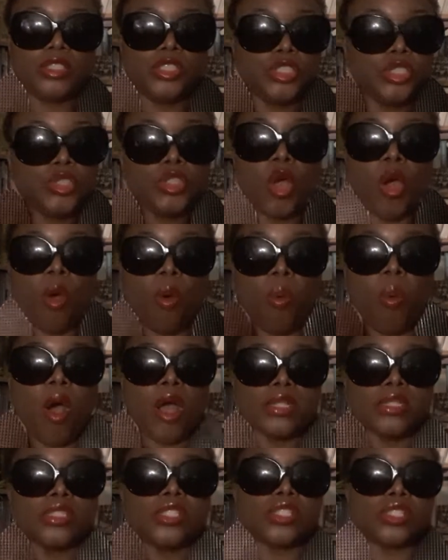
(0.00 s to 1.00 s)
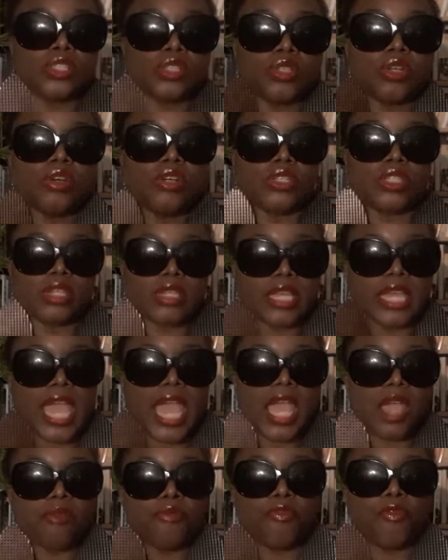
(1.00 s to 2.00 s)
No one stood and
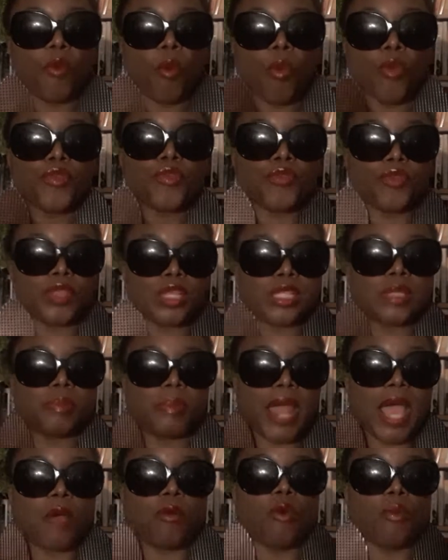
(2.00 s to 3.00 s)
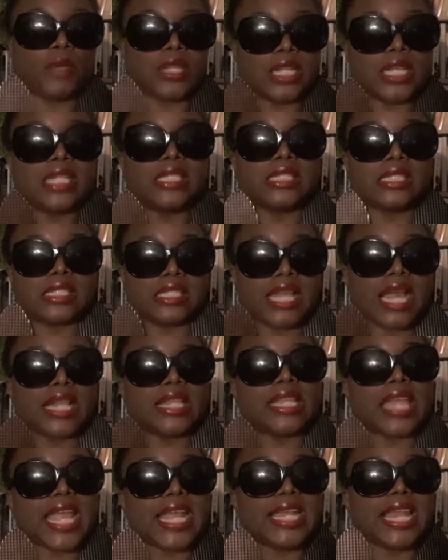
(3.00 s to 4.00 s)
came forward for this black woman.
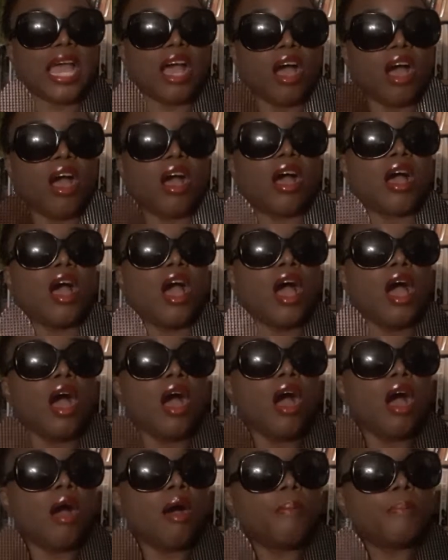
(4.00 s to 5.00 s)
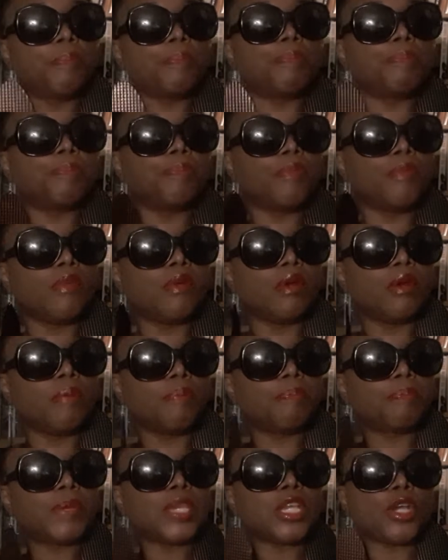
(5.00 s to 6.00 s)
Instead, they let her
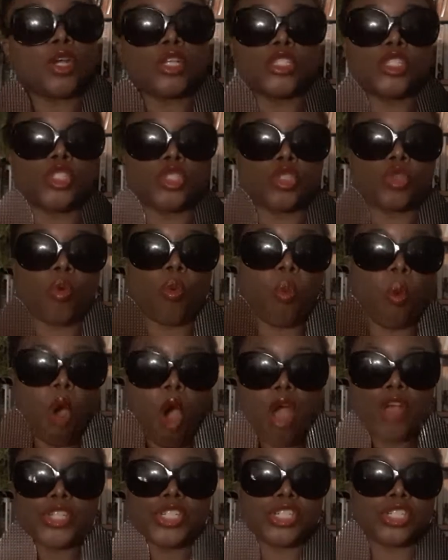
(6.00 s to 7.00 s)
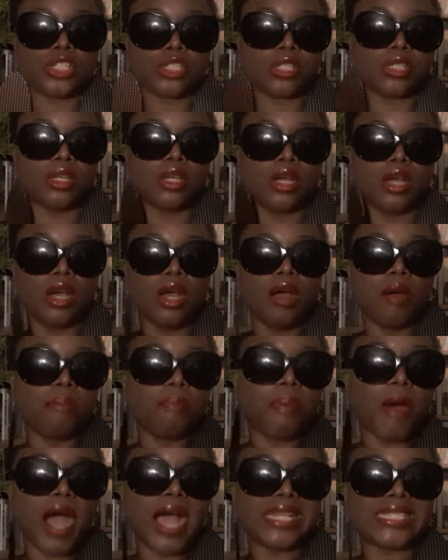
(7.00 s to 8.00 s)
be squashed
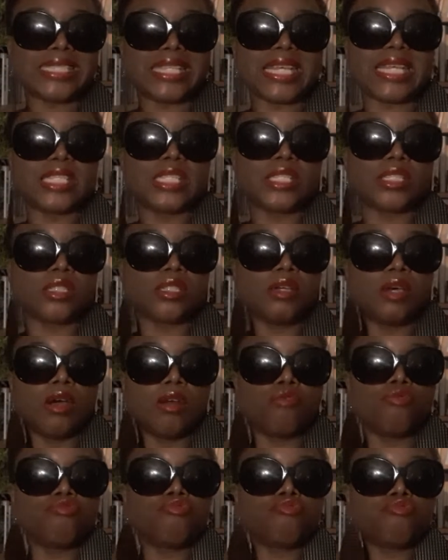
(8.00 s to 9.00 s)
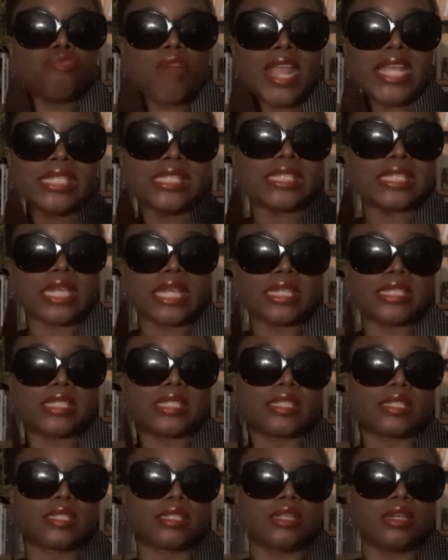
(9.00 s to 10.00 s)
by this
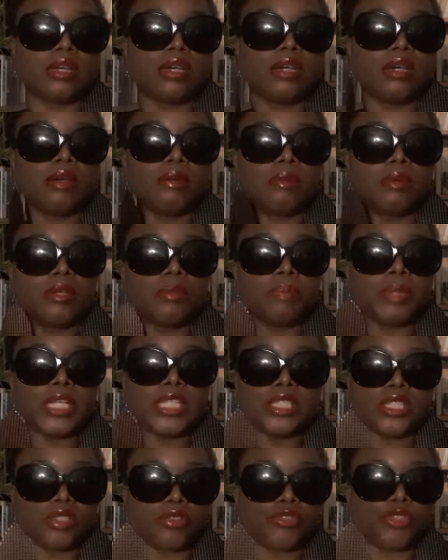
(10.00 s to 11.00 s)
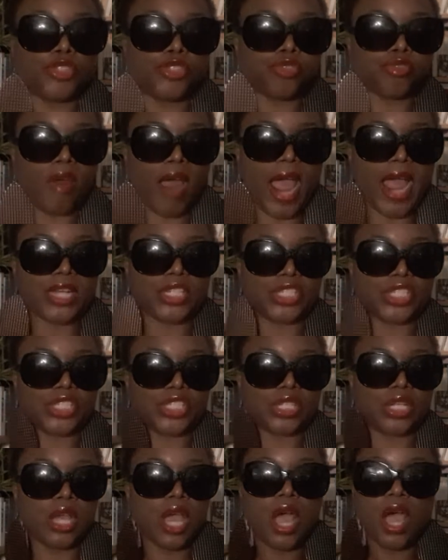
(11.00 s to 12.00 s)
racist piece of
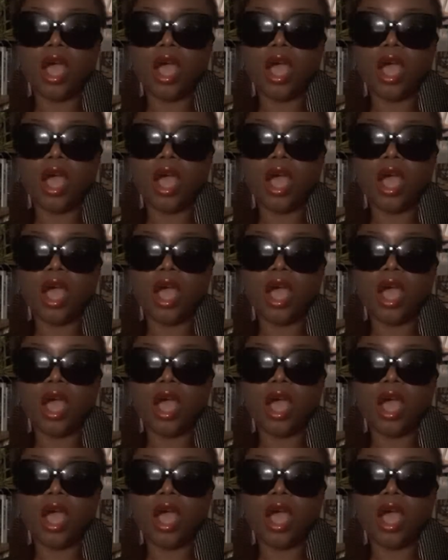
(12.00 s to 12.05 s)
trash.